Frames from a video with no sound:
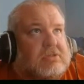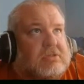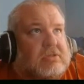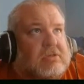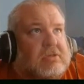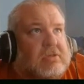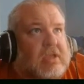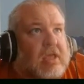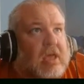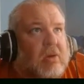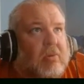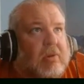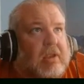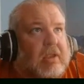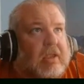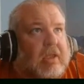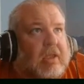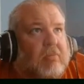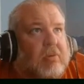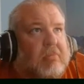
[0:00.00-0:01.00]
now can
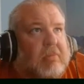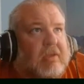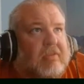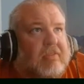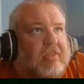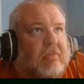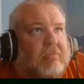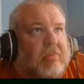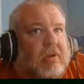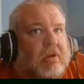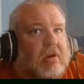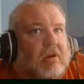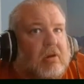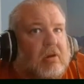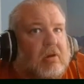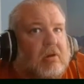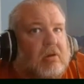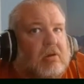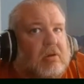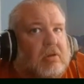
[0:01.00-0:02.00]
we make the
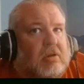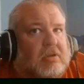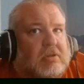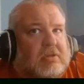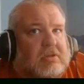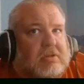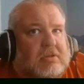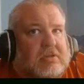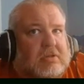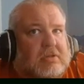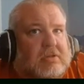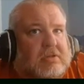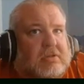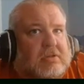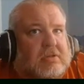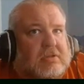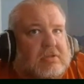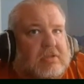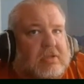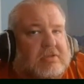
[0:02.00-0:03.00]
better?
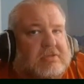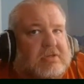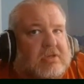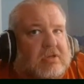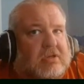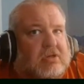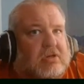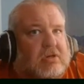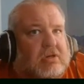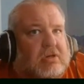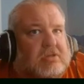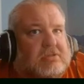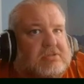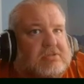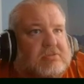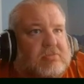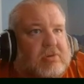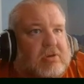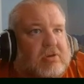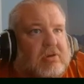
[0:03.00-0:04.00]
That's going to
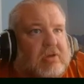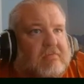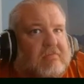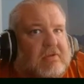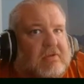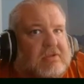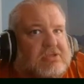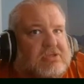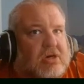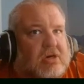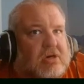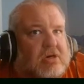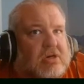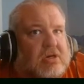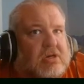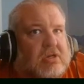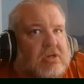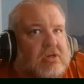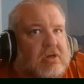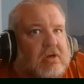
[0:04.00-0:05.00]
cost. We don't have a
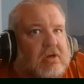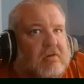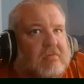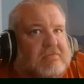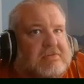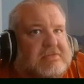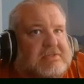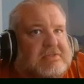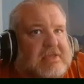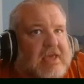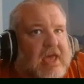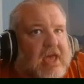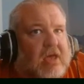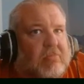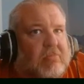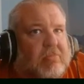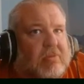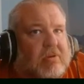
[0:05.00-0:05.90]
ton of sap.